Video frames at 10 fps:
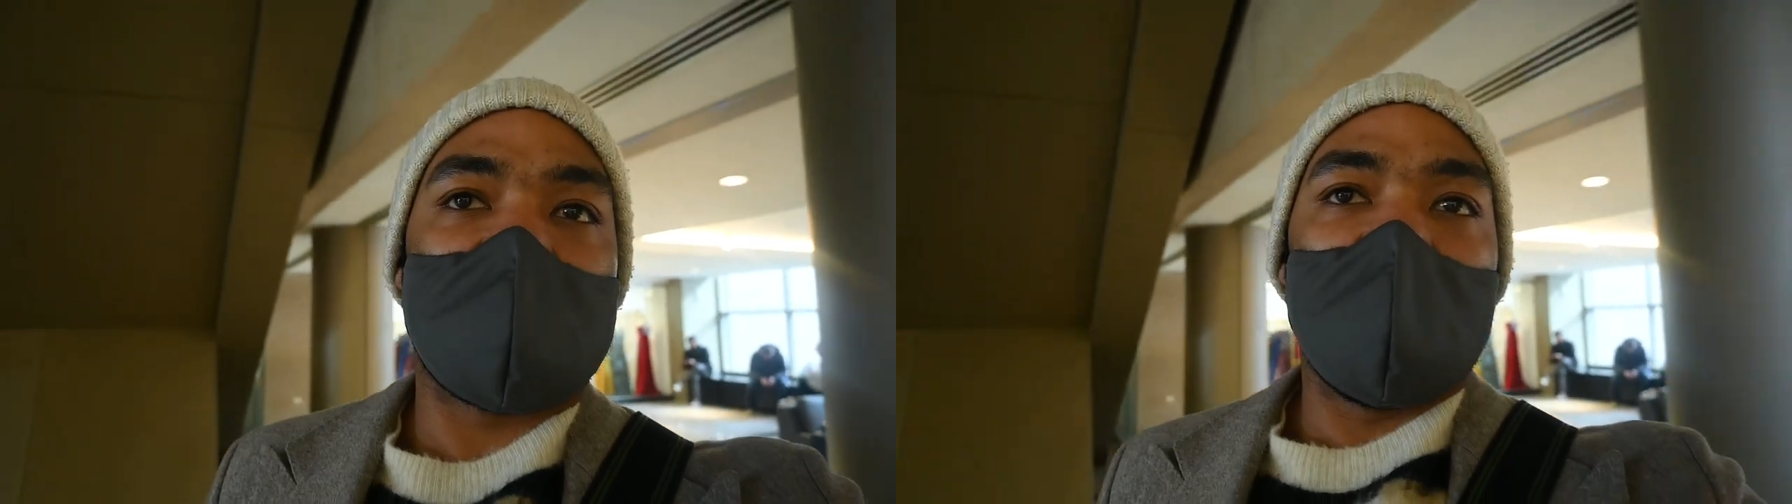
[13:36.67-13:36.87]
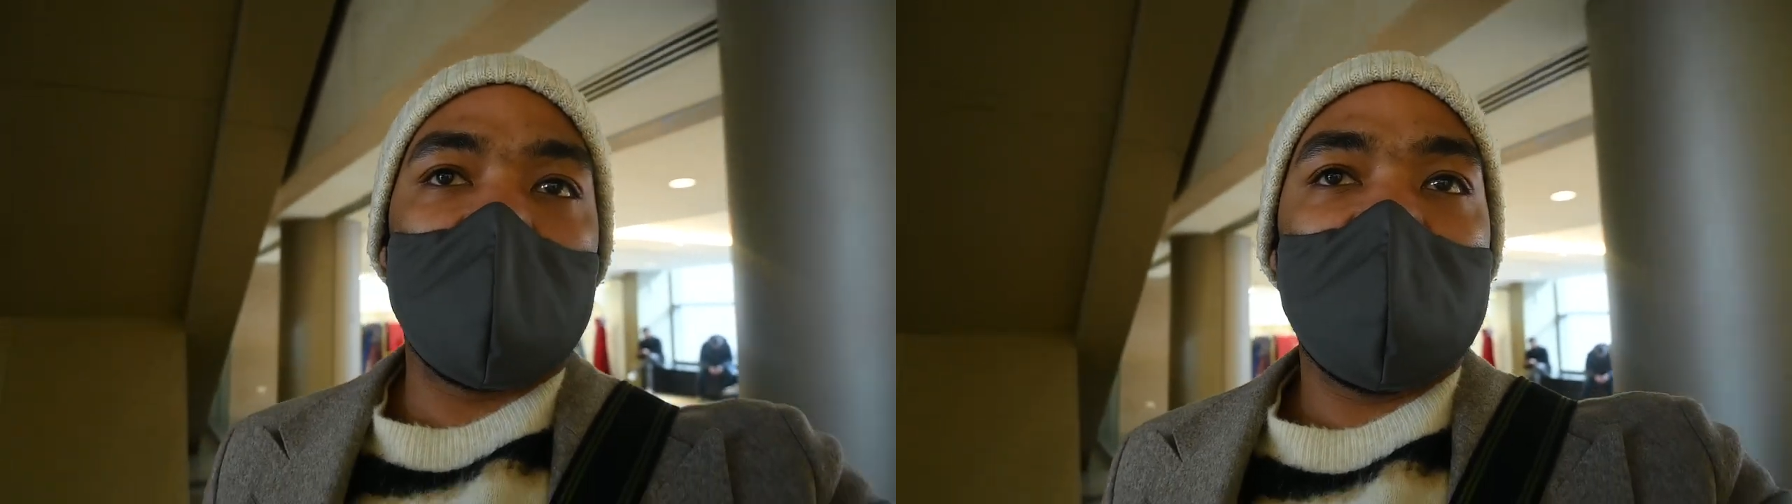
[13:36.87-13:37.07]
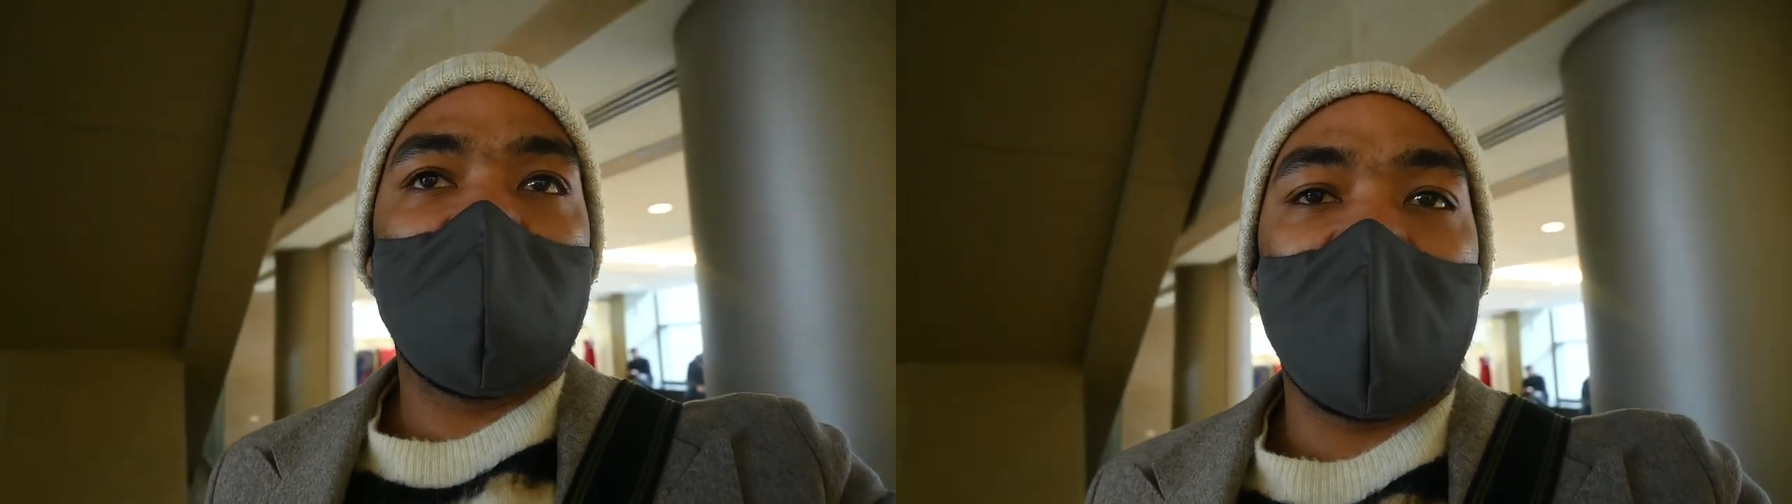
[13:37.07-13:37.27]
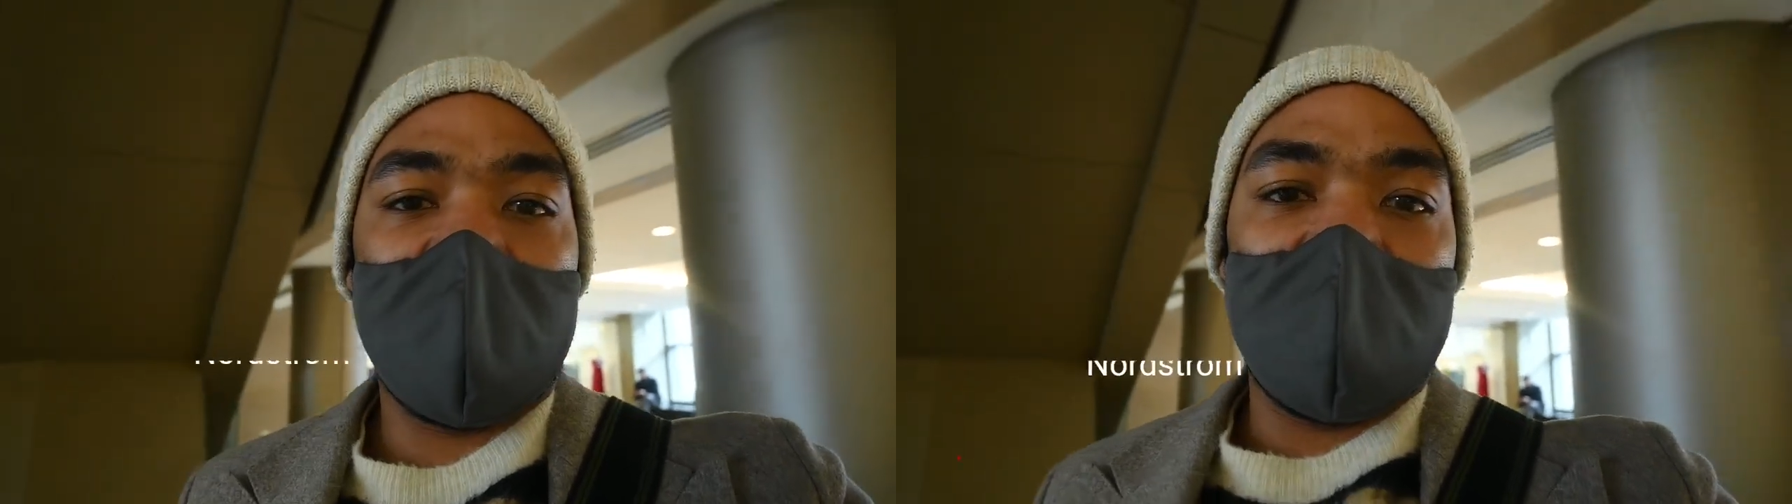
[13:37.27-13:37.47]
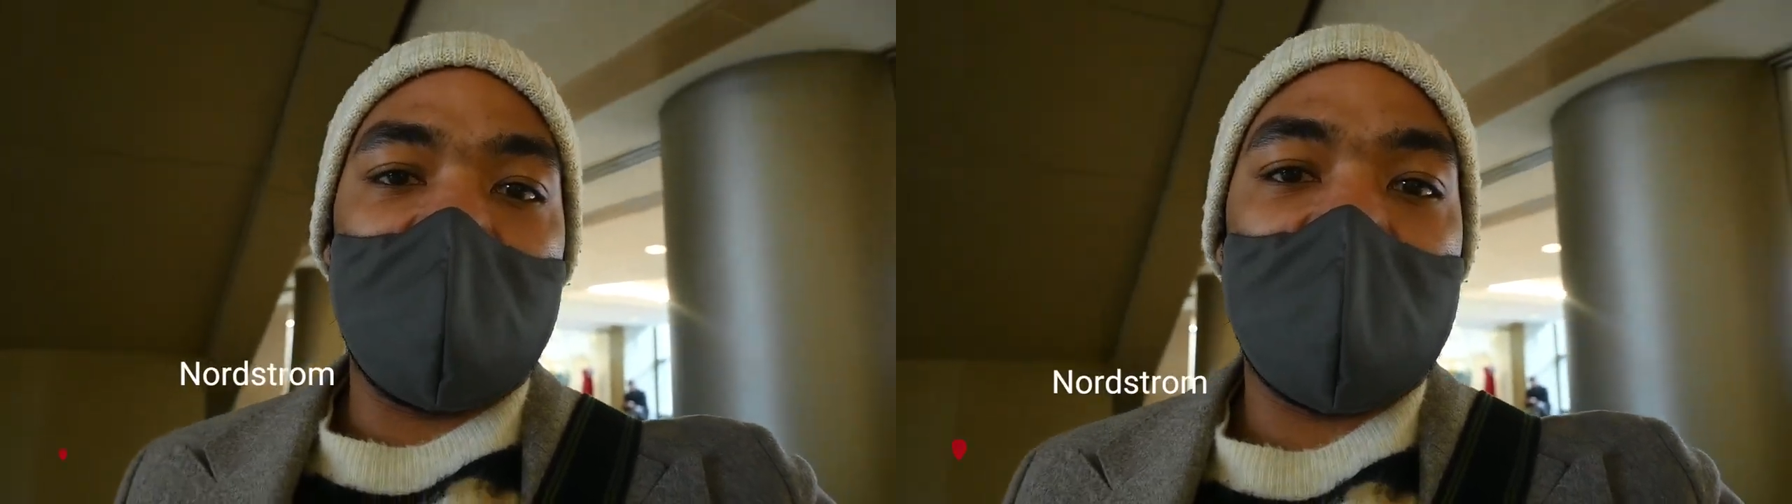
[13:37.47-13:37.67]
So we've
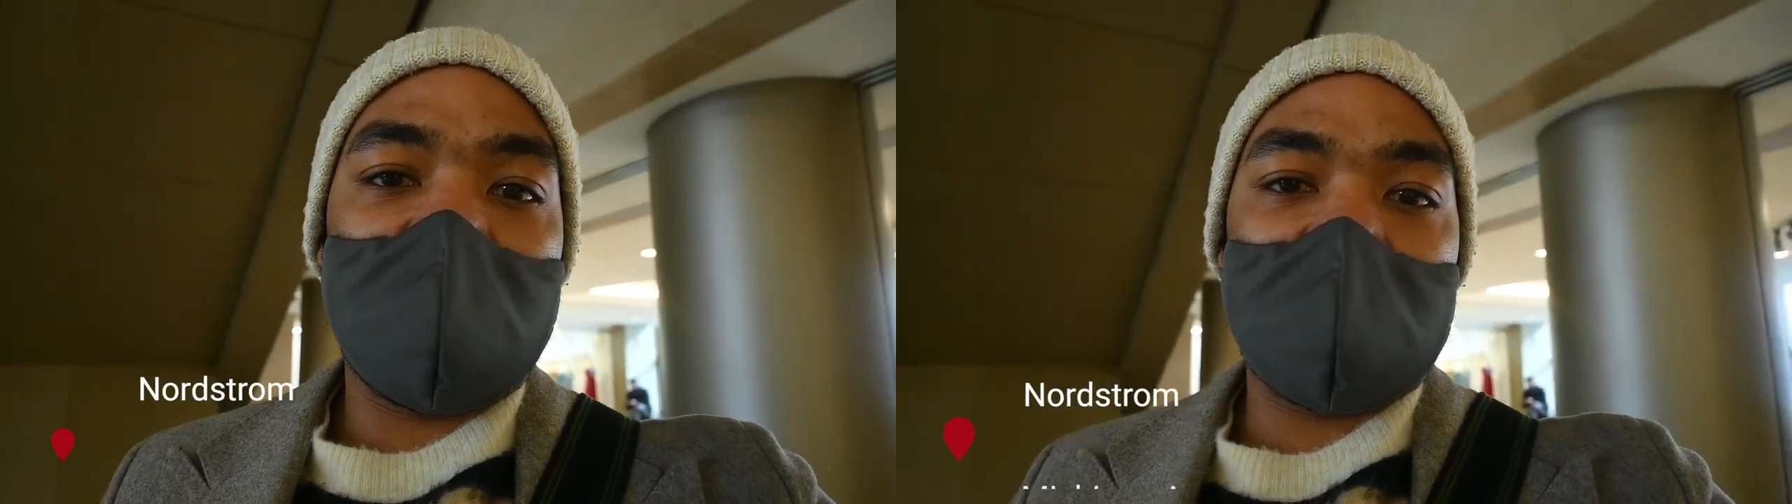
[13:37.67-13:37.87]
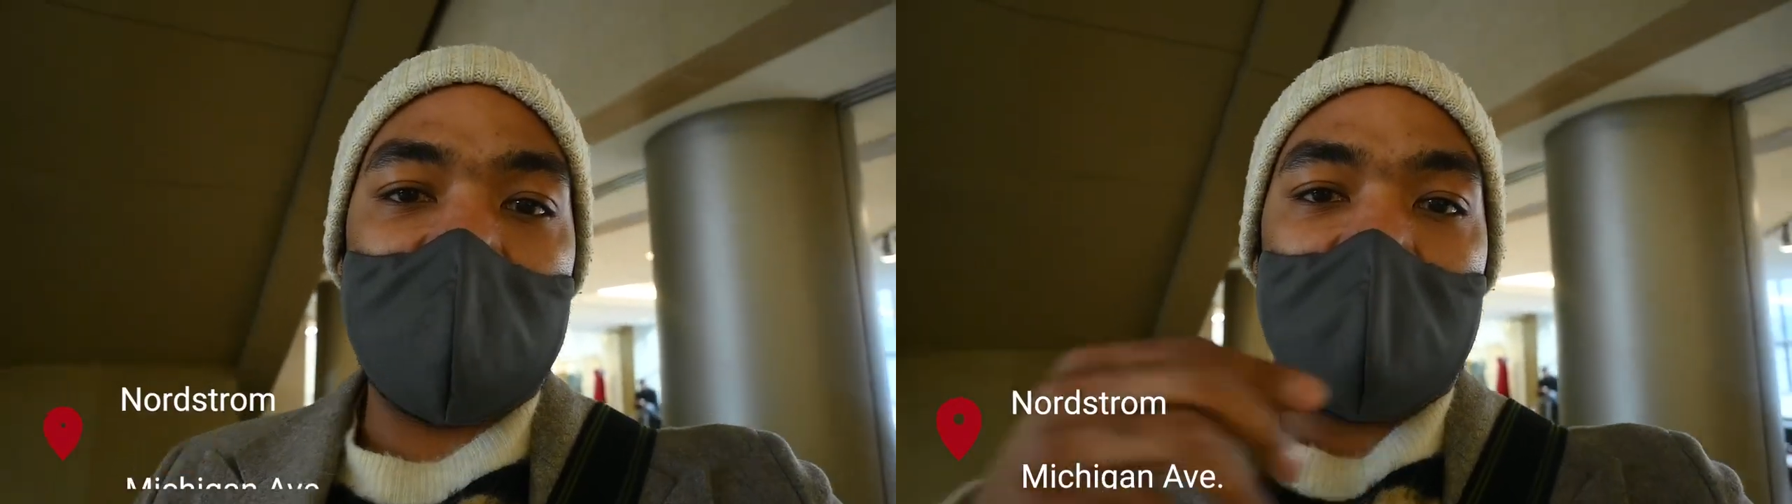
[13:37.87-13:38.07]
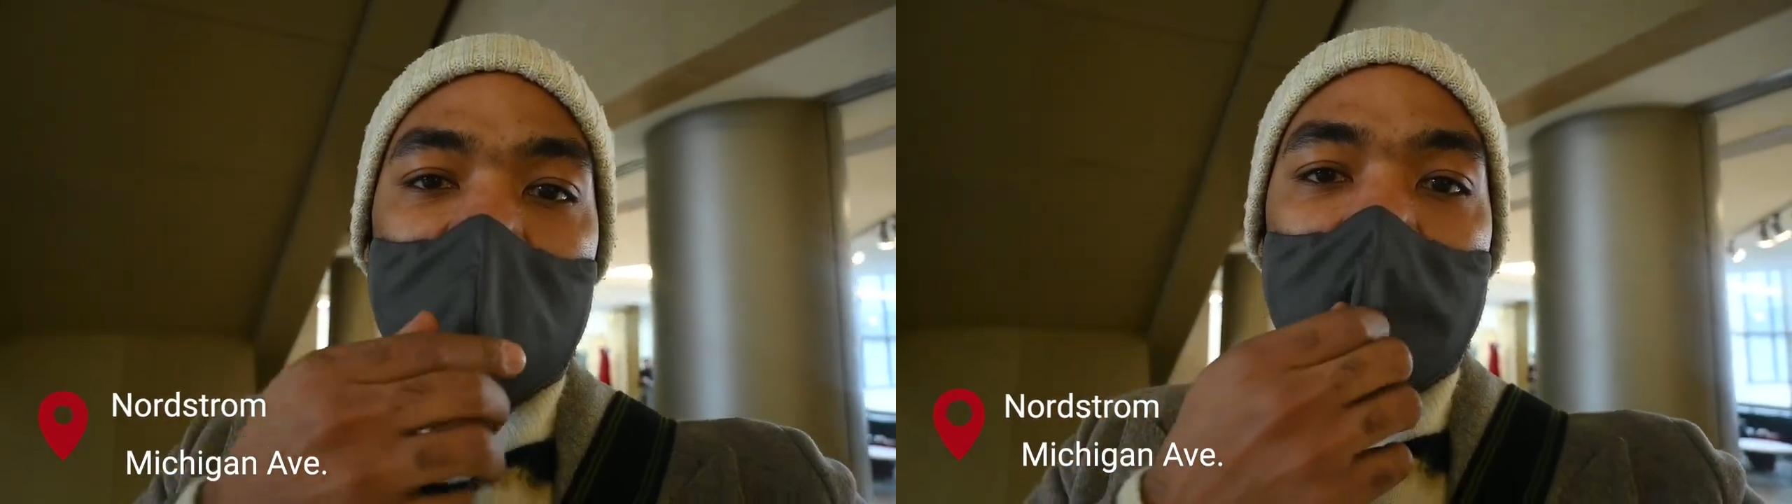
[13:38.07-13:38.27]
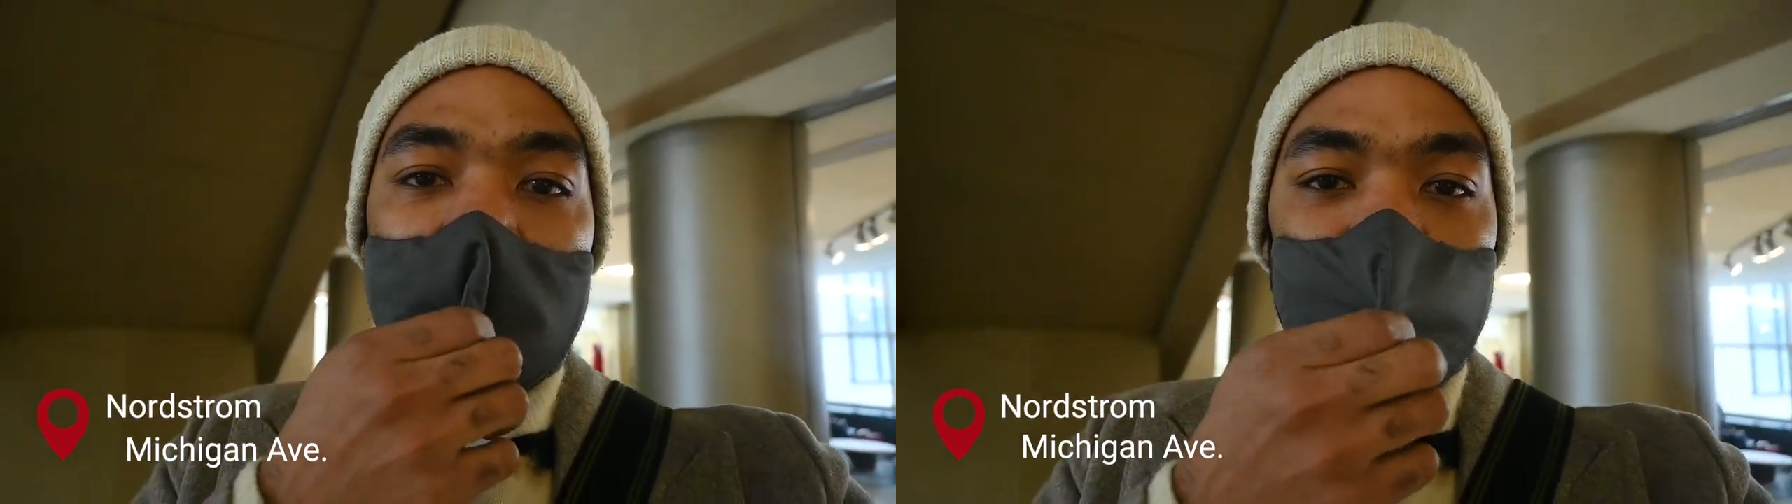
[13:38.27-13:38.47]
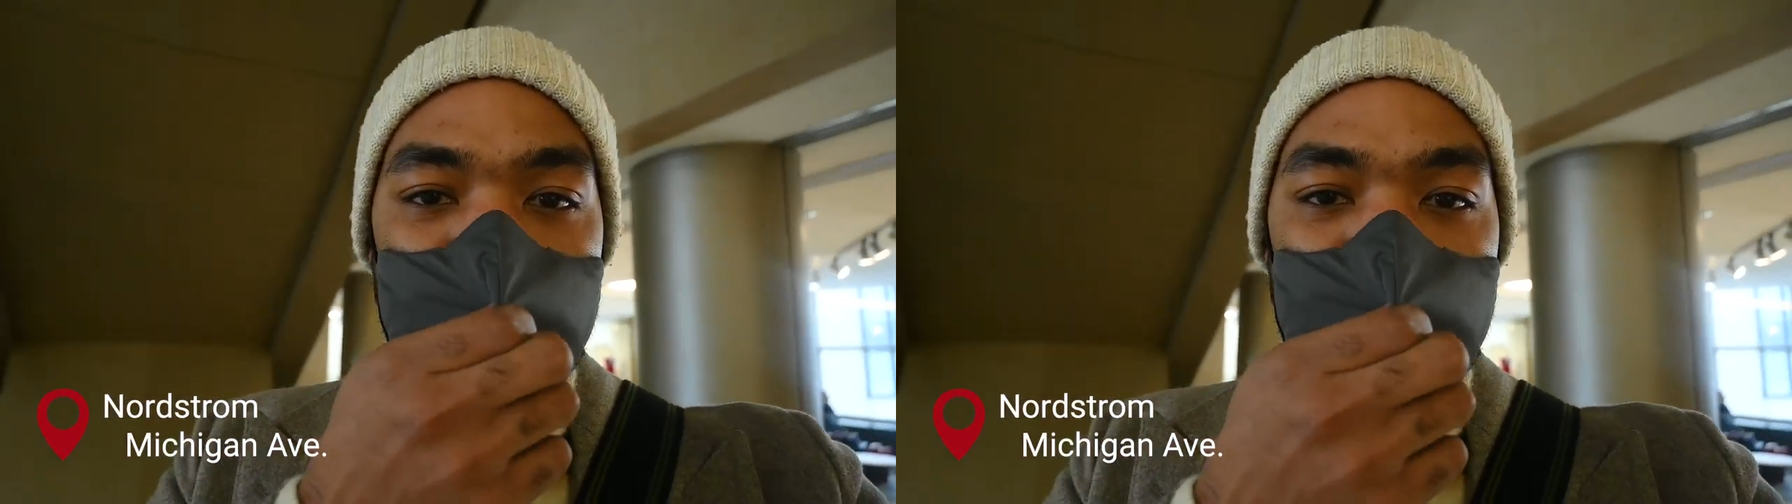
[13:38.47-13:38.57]
made it downtown